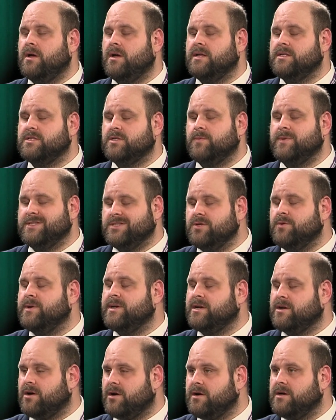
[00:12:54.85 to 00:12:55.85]
And so we do
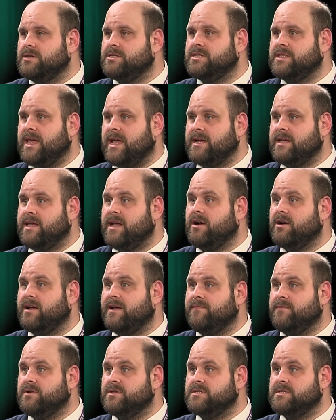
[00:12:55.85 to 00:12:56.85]
encourage that
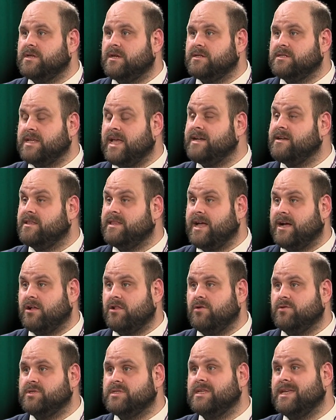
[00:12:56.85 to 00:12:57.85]
caregivers attend to that
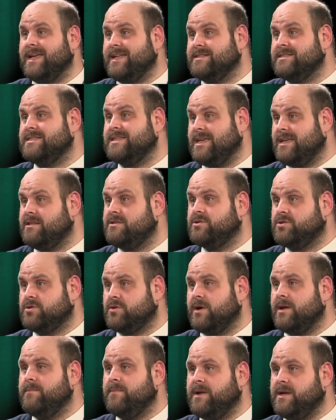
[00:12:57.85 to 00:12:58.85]
closely and seek
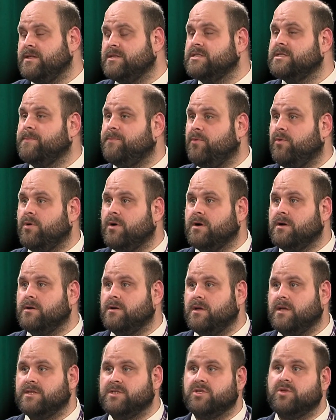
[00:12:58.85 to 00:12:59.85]
treatment and support
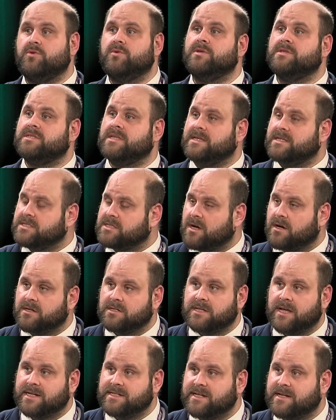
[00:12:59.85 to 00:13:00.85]
as soon as they
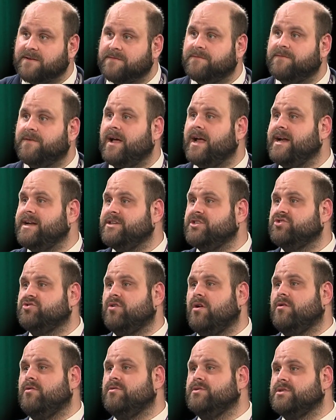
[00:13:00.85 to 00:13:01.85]
start to identify any
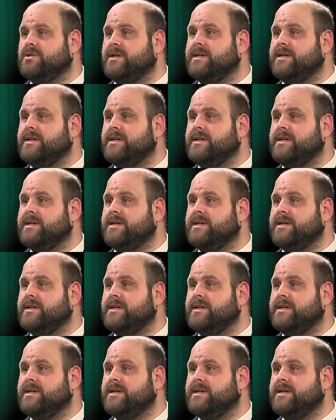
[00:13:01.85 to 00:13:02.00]
struggles or